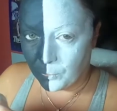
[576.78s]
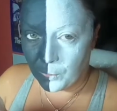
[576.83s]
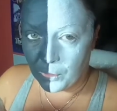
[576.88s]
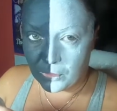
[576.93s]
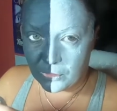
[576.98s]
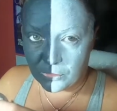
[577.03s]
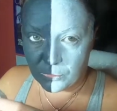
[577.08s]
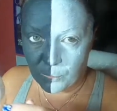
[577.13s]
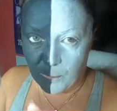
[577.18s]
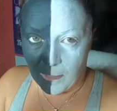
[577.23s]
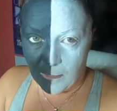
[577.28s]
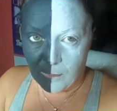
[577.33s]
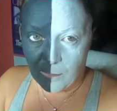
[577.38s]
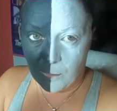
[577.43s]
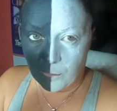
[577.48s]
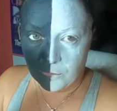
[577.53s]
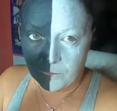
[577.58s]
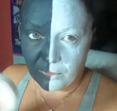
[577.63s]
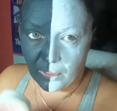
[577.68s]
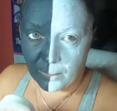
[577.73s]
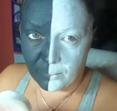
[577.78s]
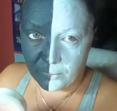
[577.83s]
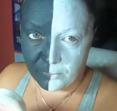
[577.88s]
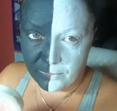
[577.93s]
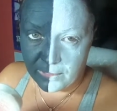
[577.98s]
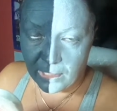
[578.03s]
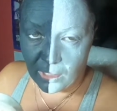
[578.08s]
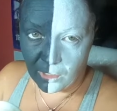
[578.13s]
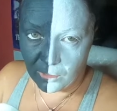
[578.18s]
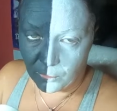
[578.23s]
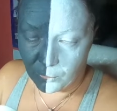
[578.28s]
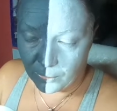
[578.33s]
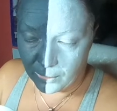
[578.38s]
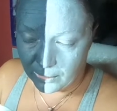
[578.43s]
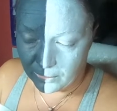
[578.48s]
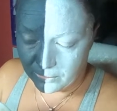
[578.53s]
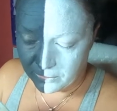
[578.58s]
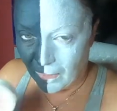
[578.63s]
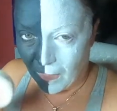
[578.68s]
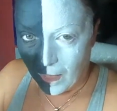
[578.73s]
works well on top of the
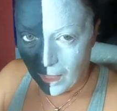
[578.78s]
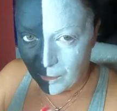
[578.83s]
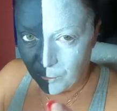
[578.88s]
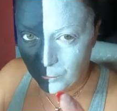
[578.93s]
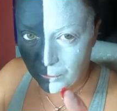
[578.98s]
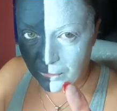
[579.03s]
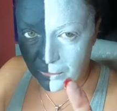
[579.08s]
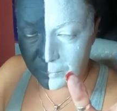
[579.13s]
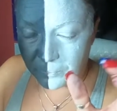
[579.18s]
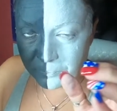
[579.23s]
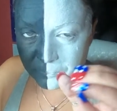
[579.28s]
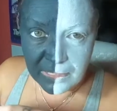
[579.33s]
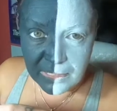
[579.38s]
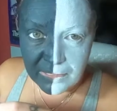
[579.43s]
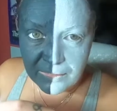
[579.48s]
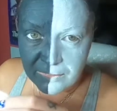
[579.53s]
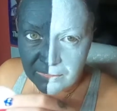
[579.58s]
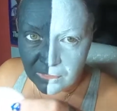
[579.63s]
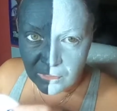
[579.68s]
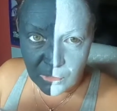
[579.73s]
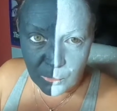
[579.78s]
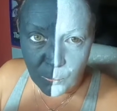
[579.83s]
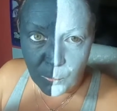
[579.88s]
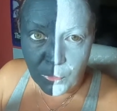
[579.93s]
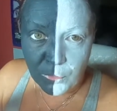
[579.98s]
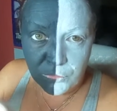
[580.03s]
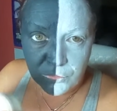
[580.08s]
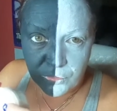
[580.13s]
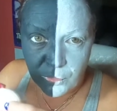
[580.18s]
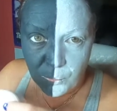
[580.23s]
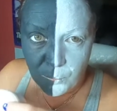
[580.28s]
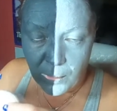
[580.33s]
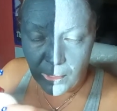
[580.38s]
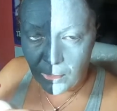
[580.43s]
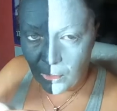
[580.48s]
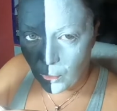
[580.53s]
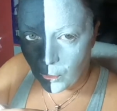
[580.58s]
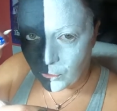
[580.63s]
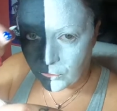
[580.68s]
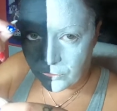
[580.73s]
aqua. Aqua isn't gonna work so
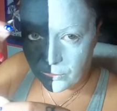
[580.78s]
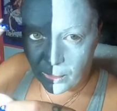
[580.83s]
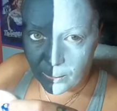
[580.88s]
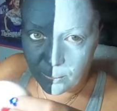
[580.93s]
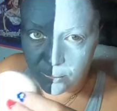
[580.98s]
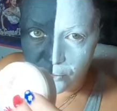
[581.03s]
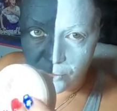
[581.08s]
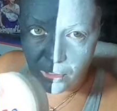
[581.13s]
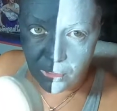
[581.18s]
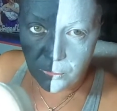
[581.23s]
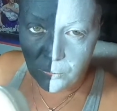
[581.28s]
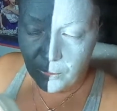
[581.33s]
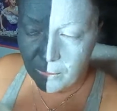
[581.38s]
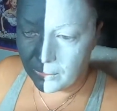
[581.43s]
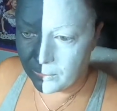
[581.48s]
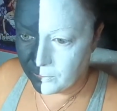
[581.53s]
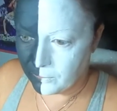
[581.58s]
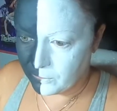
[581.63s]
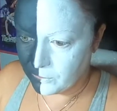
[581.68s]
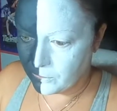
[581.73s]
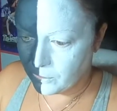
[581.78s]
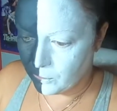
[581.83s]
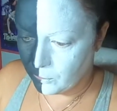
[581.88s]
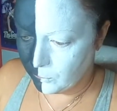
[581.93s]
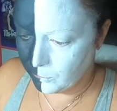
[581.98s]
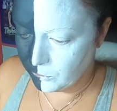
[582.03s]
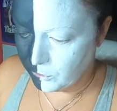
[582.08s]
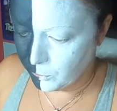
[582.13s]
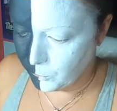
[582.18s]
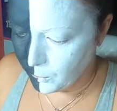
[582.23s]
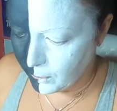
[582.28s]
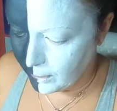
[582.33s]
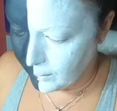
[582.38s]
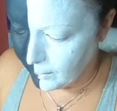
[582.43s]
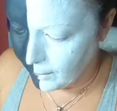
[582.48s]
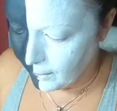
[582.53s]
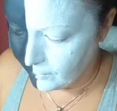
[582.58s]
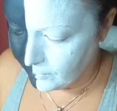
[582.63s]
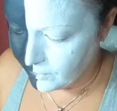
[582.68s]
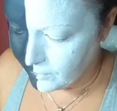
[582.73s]
well on top of aqua. So you wanna
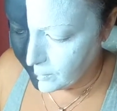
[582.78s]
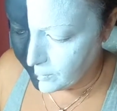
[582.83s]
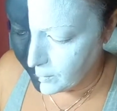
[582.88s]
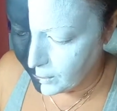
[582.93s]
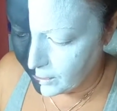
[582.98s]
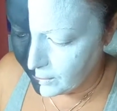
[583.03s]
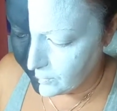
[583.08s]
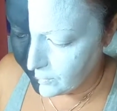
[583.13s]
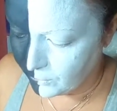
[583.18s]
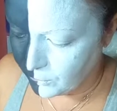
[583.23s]
have some kind of a